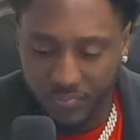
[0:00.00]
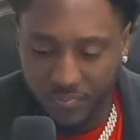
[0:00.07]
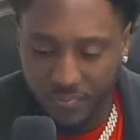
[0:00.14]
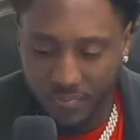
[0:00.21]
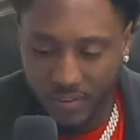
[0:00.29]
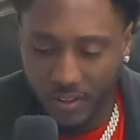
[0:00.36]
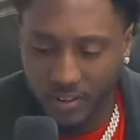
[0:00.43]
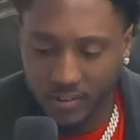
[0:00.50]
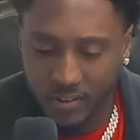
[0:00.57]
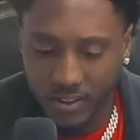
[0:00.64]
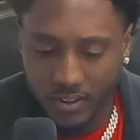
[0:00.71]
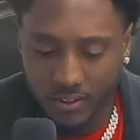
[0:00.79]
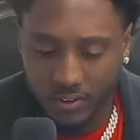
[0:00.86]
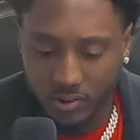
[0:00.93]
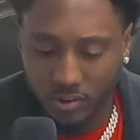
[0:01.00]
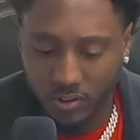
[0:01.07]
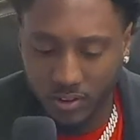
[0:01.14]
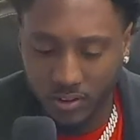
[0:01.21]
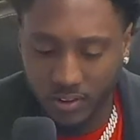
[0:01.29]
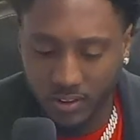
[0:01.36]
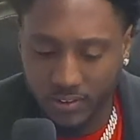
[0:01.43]
Like I said, I enjoyed
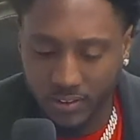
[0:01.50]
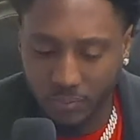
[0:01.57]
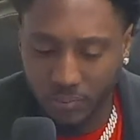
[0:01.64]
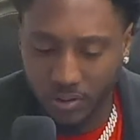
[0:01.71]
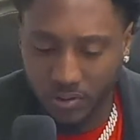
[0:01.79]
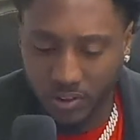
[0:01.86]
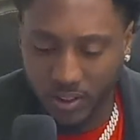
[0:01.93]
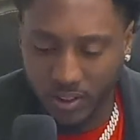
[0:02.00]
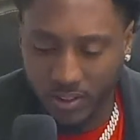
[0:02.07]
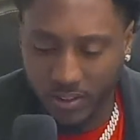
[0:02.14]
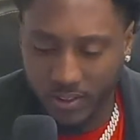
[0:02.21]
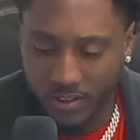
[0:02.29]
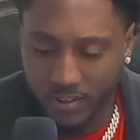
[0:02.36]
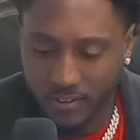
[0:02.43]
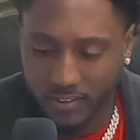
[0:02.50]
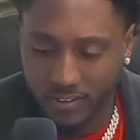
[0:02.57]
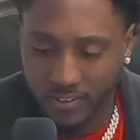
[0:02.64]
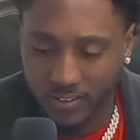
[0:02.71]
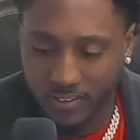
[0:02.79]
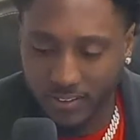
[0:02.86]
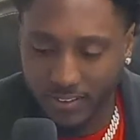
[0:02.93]
it. I think we only had
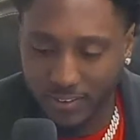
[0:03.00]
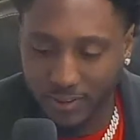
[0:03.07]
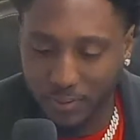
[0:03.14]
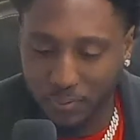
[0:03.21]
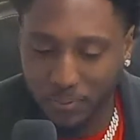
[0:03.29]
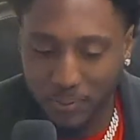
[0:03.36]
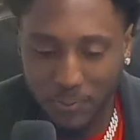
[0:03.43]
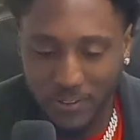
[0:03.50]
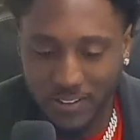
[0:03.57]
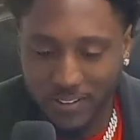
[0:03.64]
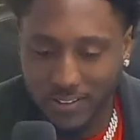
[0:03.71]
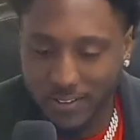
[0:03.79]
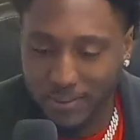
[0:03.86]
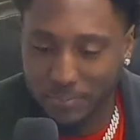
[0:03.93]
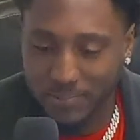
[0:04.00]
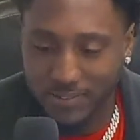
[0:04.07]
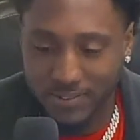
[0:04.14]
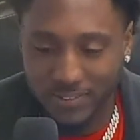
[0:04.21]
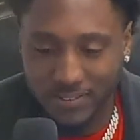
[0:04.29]
a few hiccups,